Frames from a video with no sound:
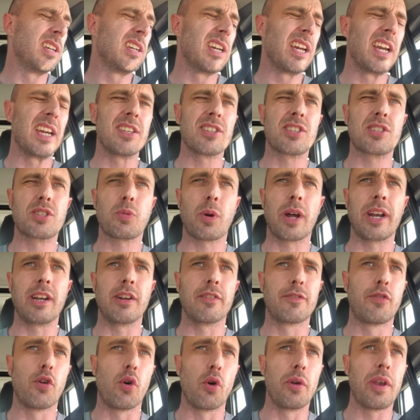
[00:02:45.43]
It's 20 to
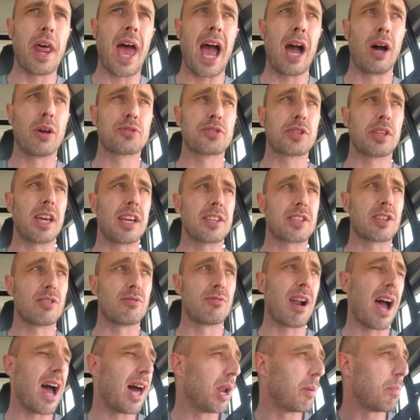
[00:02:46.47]
4 now, so that's
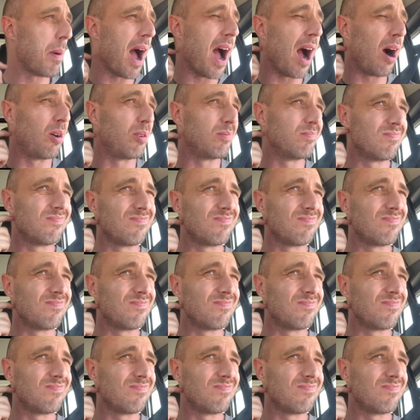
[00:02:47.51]
around about,